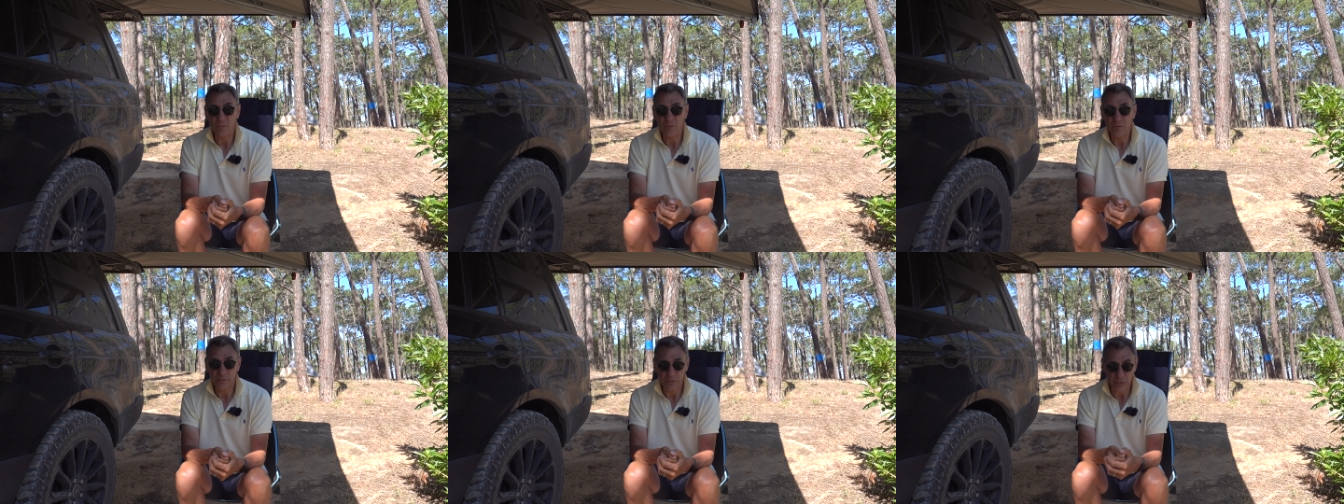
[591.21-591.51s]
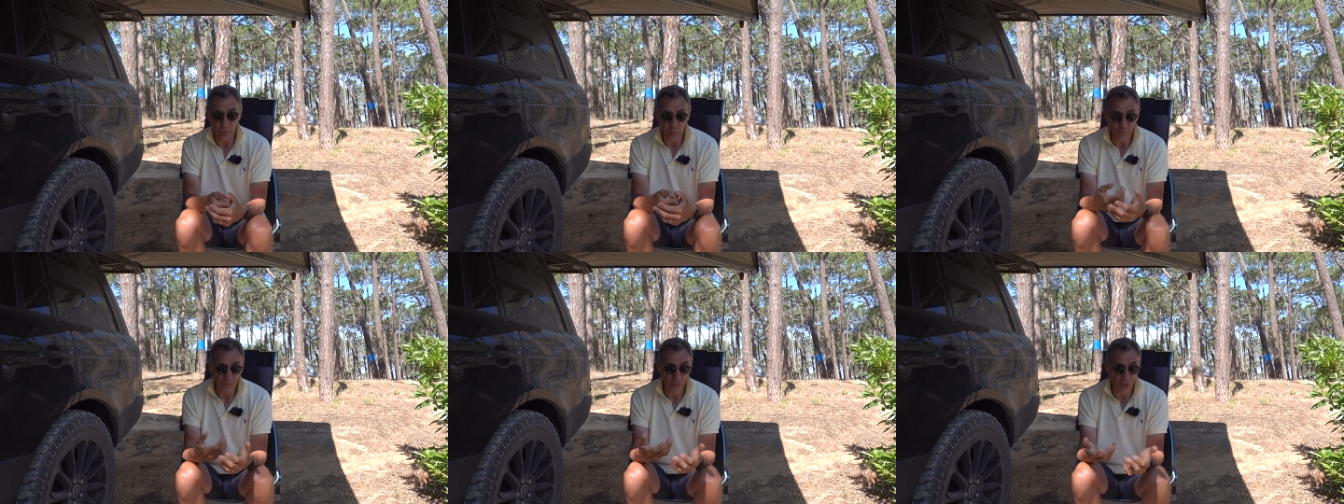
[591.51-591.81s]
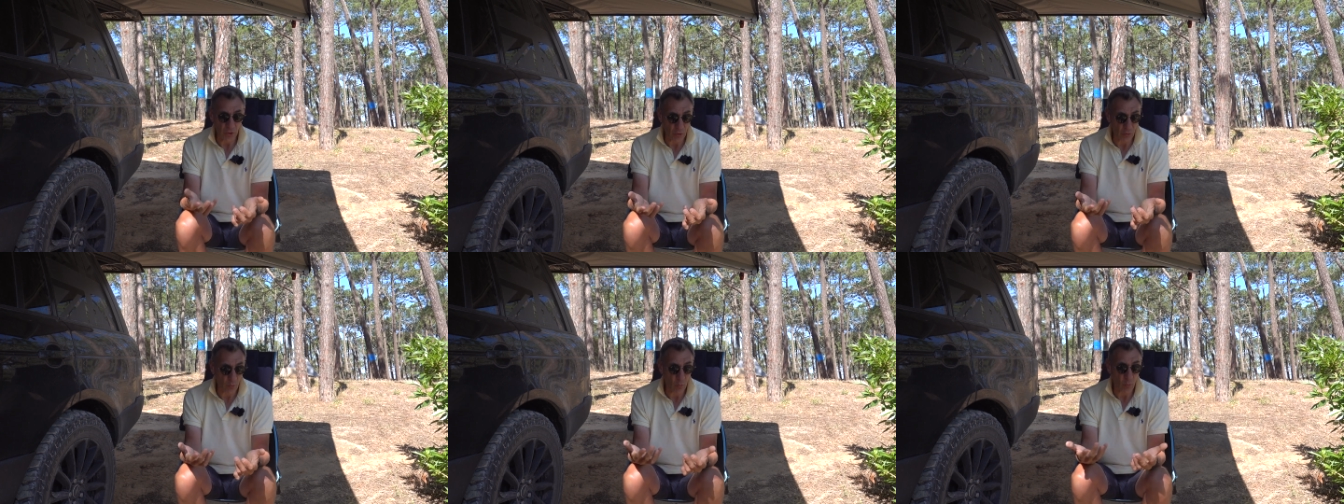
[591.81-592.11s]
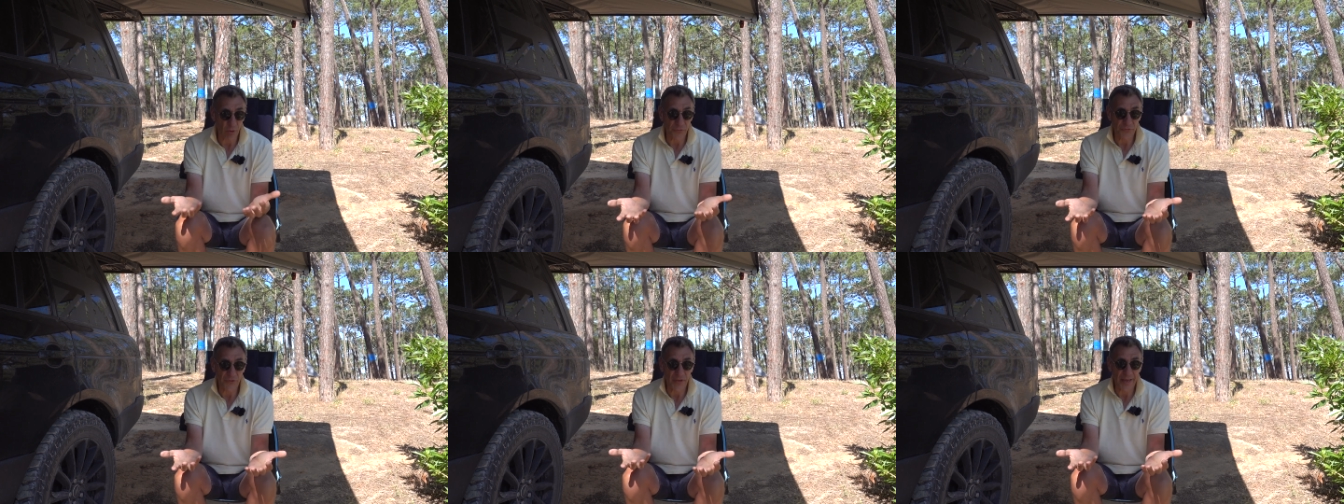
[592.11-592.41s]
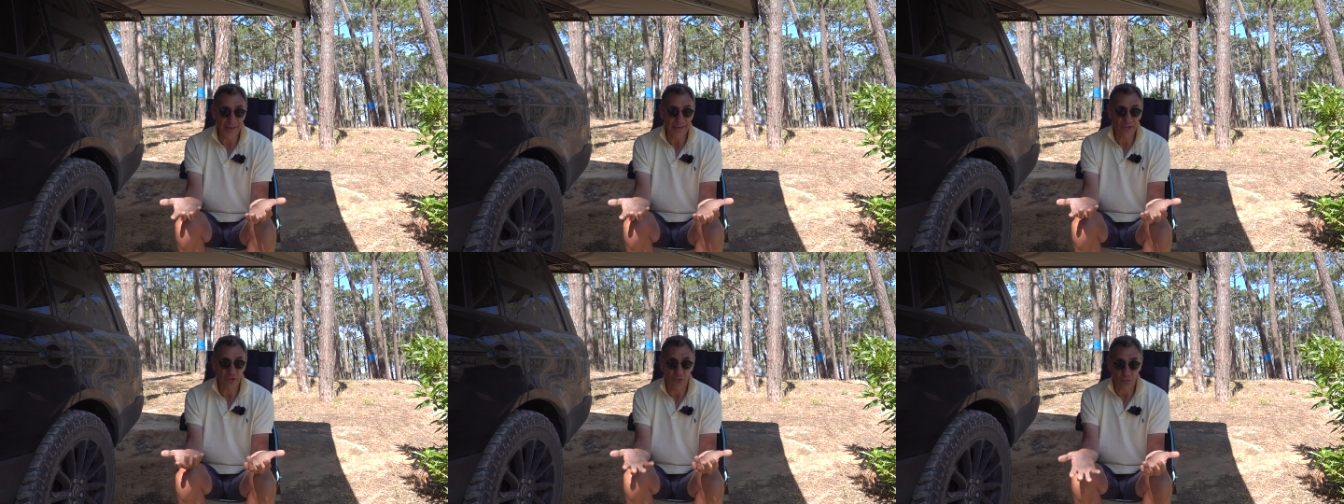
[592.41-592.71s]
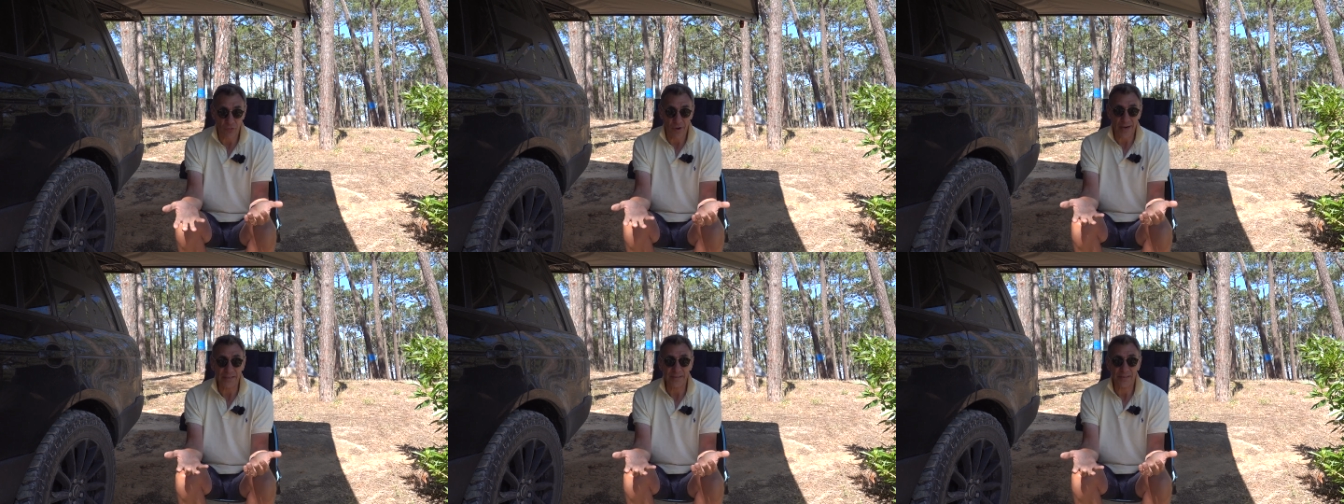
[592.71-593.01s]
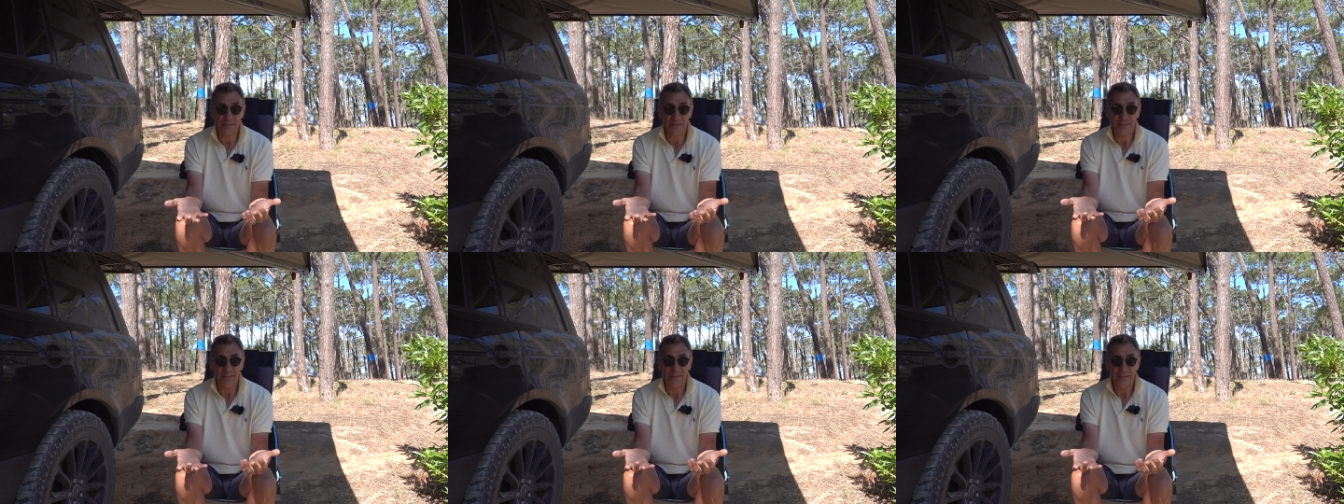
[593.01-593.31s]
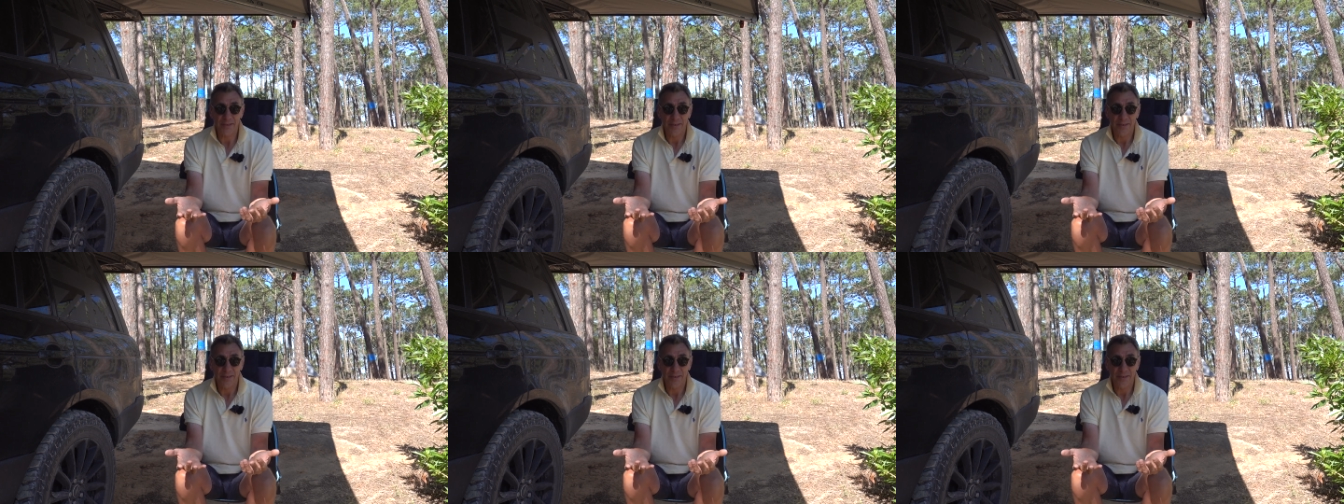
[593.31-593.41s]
So if you want to get dressed,